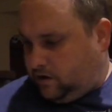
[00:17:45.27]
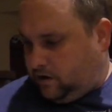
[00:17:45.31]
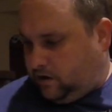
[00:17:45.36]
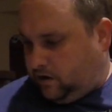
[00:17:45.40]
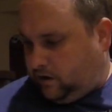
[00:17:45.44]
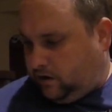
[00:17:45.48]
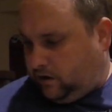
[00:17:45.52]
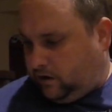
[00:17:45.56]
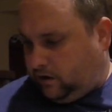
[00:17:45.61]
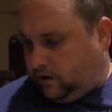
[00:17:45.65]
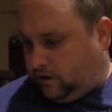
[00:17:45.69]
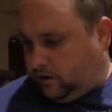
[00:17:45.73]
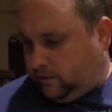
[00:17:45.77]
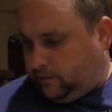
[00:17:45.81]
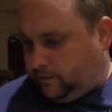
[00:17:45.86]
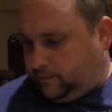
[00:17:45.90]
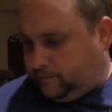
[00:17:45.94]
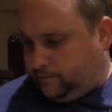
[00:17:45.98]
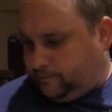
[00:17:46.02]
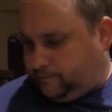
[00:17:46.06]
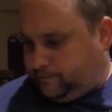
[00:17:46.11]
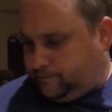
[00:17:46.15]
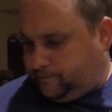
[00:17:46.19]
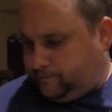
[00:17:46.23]

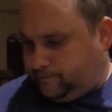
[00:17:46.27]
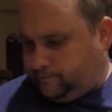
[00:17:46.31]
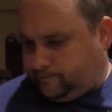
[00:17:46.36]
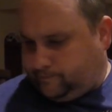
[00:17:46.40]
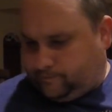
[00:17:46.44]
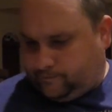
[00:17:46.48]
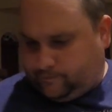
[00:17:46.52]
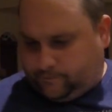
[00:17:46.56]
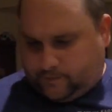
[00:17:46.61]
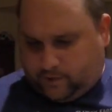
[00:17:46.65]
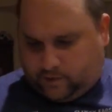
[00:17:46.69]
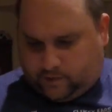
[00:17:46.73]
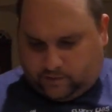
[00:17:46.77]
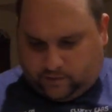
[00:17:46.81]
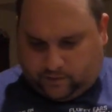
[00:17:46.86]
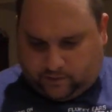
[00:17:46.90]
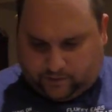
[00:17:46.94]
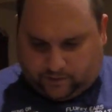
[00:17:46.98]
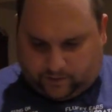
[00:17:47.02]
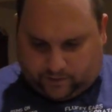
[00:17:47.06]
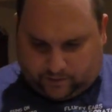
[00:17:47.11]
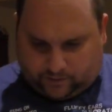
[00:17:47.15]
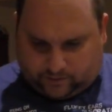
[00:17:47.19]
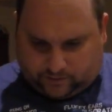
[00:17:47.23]
Don't know where
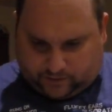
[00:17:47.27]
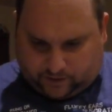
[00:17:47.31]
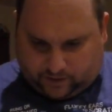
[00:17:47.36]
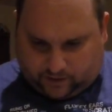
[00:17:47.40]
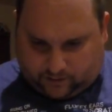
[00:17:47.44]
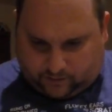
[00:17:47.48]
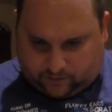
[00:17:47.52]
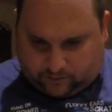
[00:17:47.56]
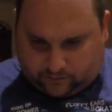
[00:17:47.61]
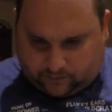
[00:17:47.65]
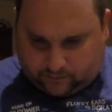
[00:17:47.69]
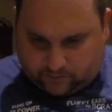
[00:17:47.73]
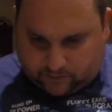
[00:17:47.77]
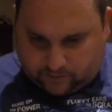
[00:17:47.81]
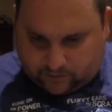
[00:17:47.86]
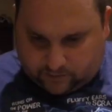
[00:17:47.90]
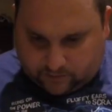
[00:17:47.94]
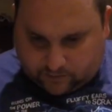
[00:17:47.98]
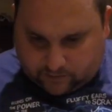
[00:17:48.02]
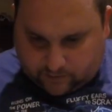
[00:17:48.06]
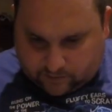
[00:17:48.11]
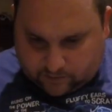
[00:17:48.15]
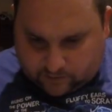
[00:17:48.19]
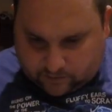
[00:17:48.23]
those go.
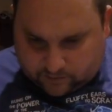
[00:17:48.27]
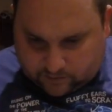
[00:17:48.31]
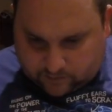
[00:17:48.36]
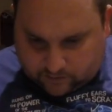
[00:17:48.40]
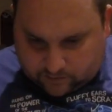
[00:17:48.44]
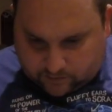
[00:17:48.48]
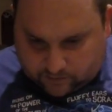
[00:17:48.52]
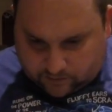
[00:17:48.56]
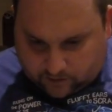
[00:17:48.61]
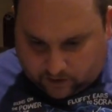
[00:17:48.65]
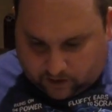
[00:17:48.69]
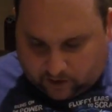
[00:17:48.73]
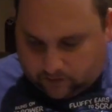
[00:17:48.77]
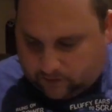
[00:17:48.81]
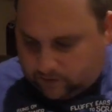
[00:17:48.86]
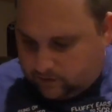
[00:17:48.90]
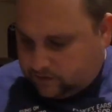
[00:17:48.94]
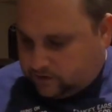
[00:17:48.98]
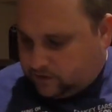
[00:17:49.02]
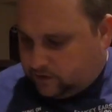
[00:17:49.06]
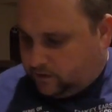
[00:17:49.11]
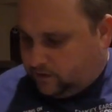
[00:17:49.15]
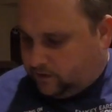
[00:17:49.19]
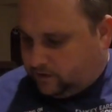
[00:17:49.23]
Oh,
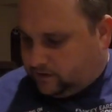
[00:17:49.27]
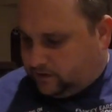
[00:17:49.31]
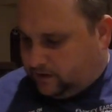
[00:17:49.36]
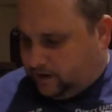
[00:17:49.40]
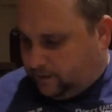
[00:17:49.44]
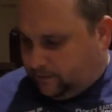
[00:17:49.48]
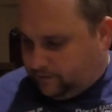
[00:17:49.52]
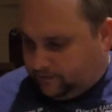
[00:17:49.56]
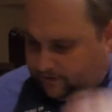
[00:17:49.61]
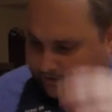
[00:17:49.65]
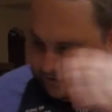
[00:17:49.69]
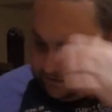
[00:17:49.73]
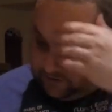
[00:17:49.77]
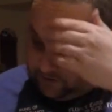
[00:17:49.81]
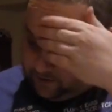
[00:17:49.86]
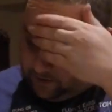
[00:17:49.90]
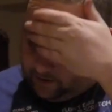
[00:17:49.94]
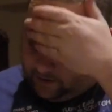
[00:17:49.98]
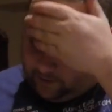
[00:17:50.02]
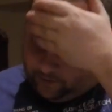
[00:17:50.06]
those go on top of here, so I